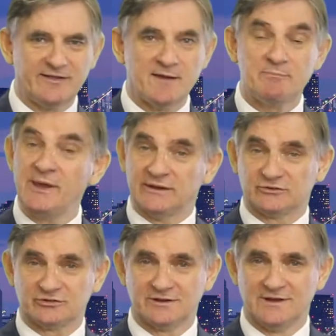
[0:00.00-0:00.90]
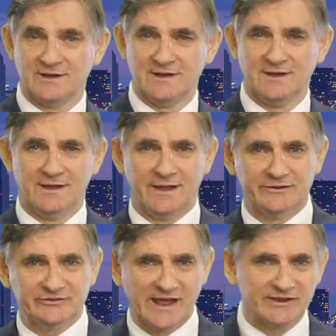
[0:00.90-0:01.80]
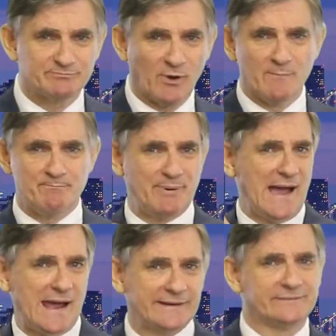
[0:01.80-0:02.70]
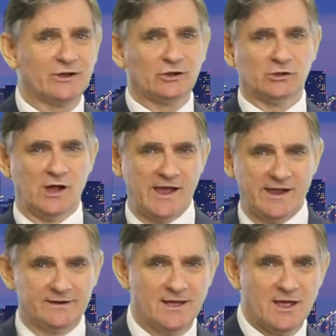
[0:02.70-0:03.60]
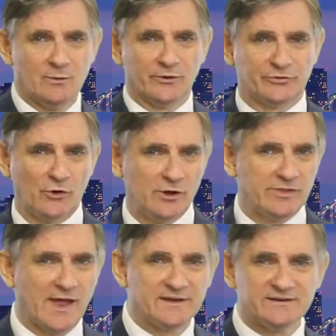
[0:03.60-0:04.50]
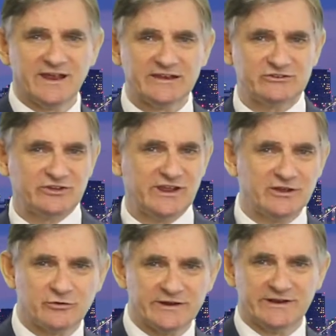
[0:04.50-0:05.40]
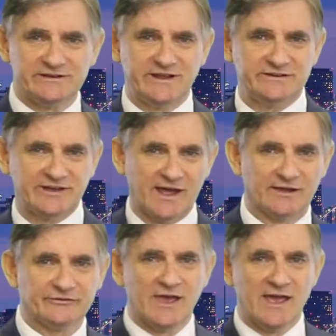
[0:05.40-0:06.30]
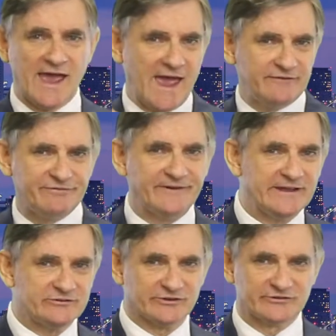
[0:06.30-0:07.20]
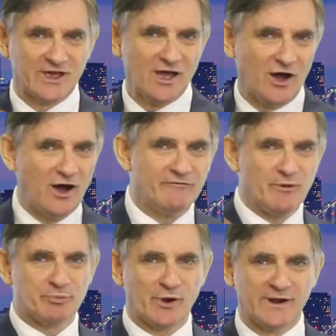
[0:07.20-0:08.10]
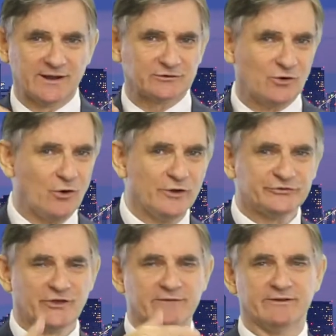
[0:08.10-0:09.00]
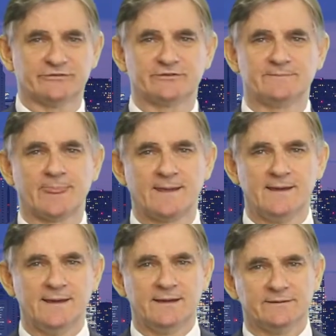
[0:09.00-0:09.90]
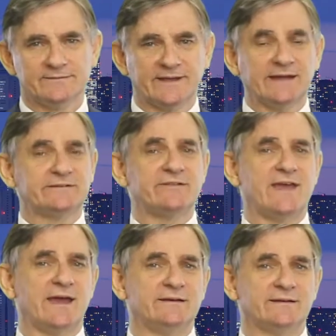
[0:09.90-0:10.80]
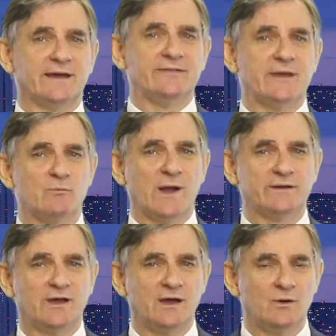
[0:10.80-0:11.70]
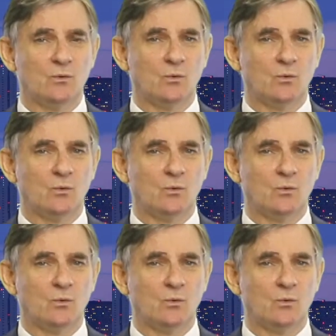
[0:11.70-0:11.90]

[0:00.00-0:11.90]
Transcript: their pitch and starts bombarding the client with all the nitty-gritty details and features of the product or service. They get to the end and then wonder